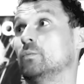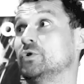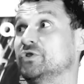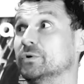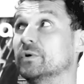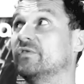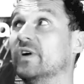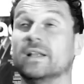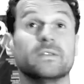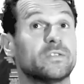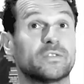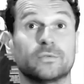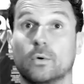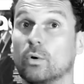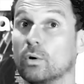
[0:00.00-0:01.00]
We do
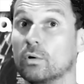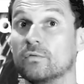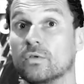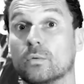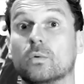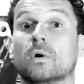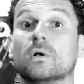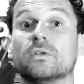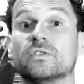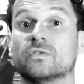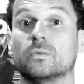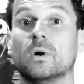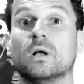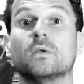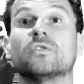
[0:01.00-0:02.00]
events all over the world
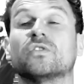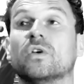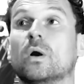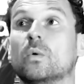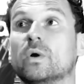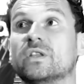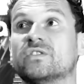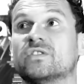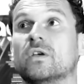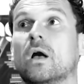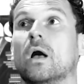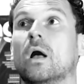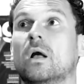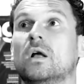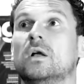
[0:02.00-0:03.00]
as well. So it's,
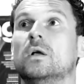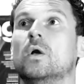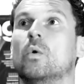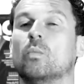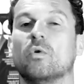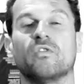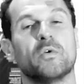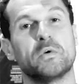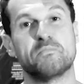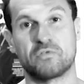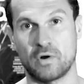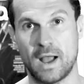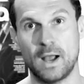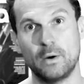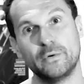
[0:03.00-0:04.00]
we're very
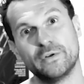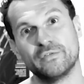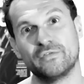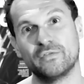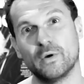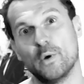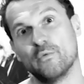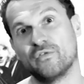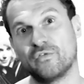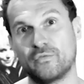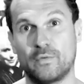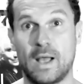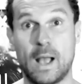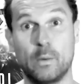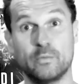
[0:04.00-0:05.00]
proud
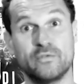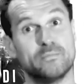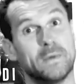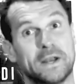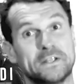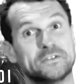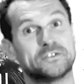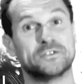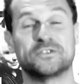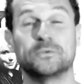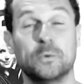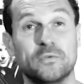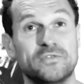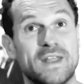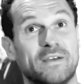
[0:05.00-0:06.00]
of how we've managed to
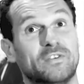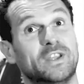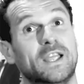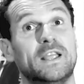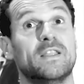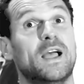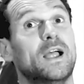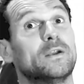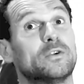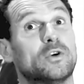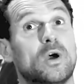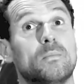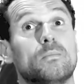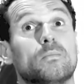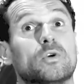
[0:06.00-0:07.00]
sort of navigate that and
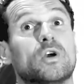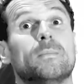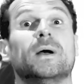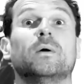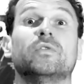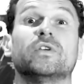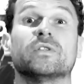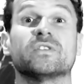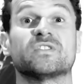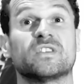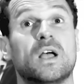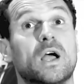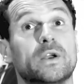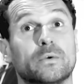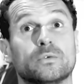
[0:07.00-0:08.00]
come out on the other
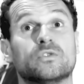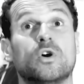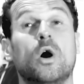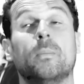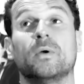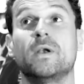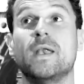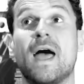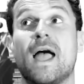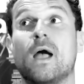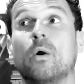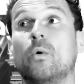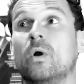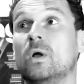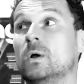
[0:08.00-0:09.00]
side on top. And
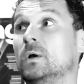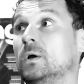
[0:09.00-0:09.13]
now